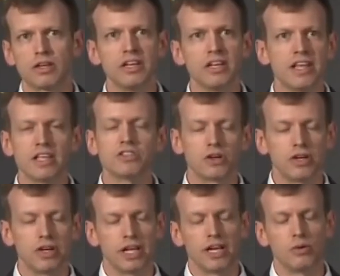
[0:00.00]
Look,
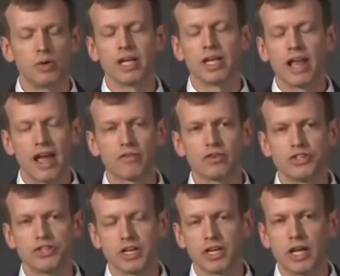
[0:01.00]
a pixelated
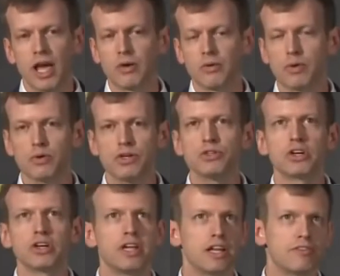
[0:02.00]
exoplanet image
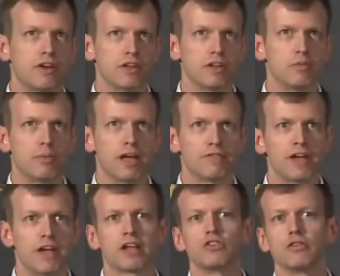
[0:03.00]
would be a
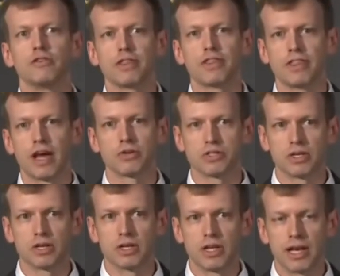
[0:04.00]
groundbreaking
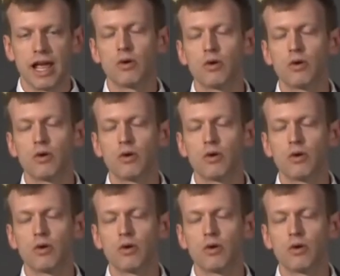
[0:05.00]
achievement,